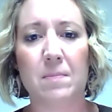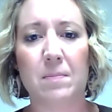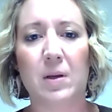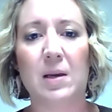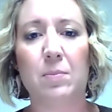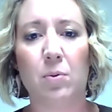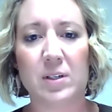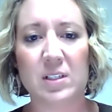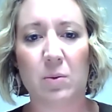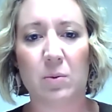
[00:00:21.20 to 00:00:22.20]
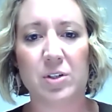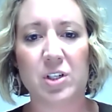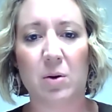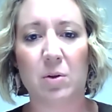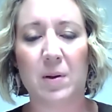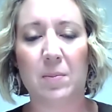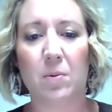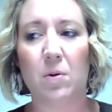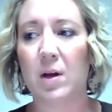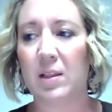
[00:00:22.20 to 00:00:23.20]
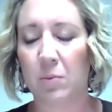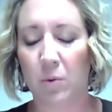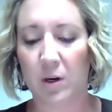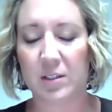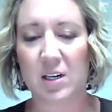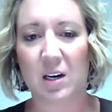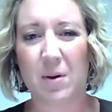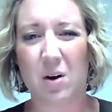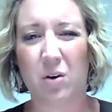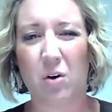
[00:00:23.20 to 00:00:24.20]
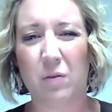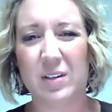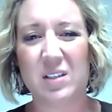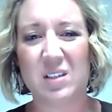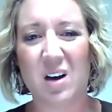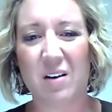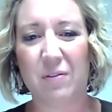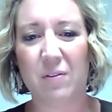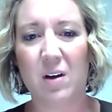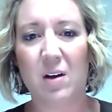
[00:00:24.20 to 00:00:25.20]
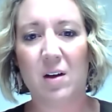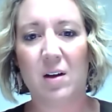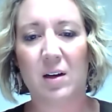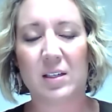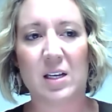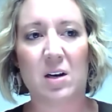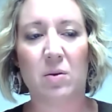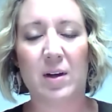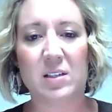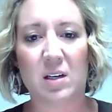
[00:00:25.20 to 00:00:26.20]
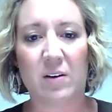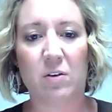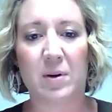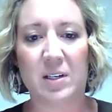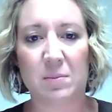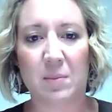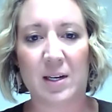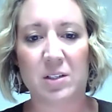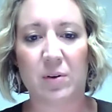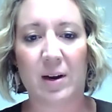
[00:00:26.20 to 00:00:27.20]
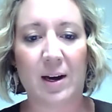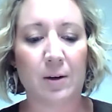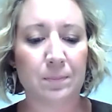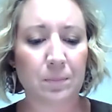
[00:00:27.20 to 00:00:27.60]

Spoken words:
key points that I want to share with people, and then we're gonna talk about COVID stuff, because I know that's on everybody's minds right now.